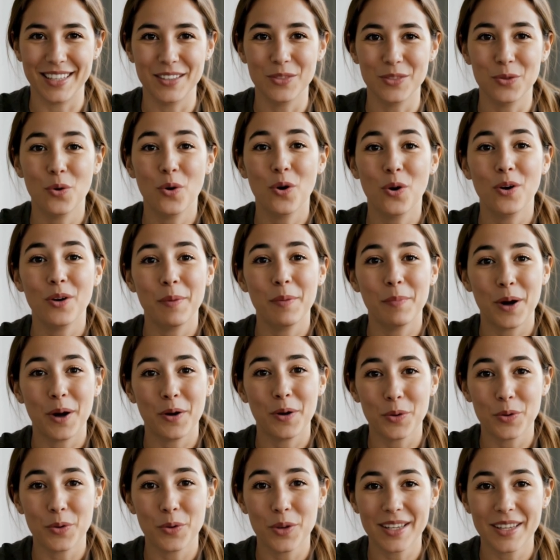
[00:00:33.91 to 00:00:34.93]
all about
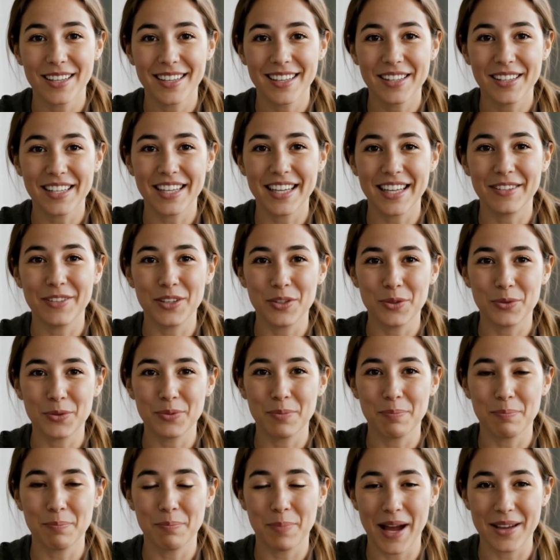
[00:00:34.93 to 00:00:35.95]
giving you the
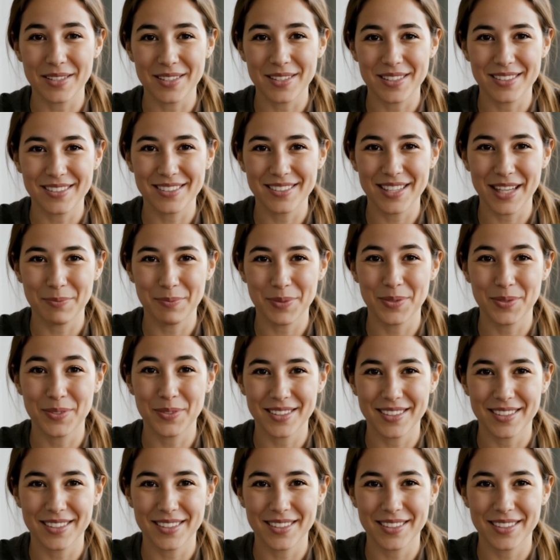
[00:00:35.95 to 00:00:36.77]
best tips,